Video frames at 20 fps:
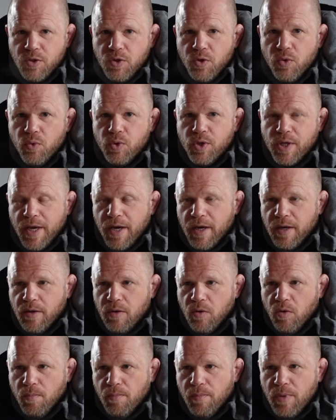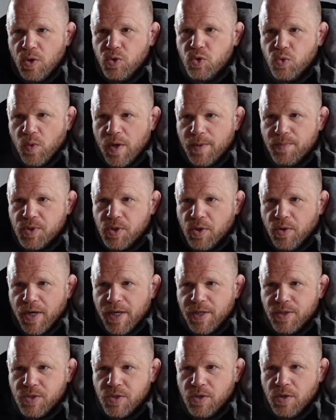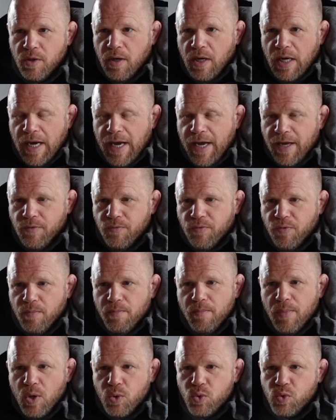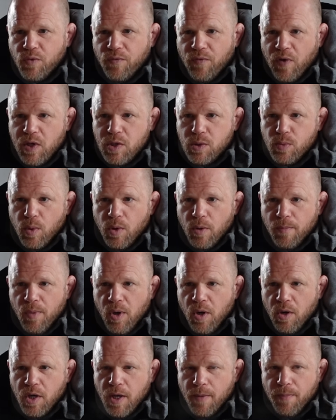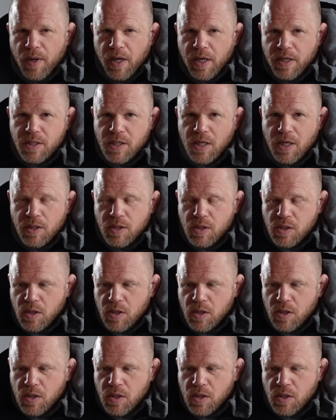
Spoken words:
than you would get on most websites and from most Facebook marketplace ads.